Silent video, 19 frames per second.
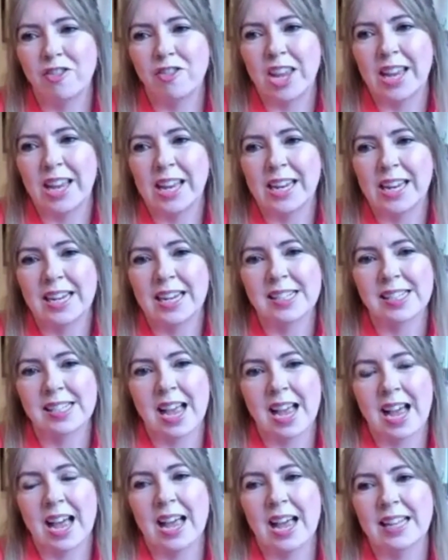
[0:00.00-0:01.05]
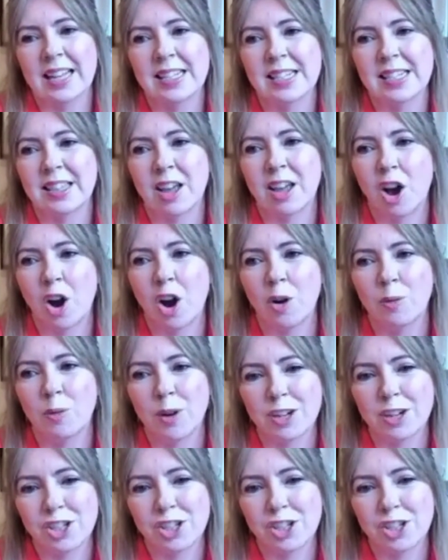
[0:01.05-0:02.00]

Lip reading: Things and the whole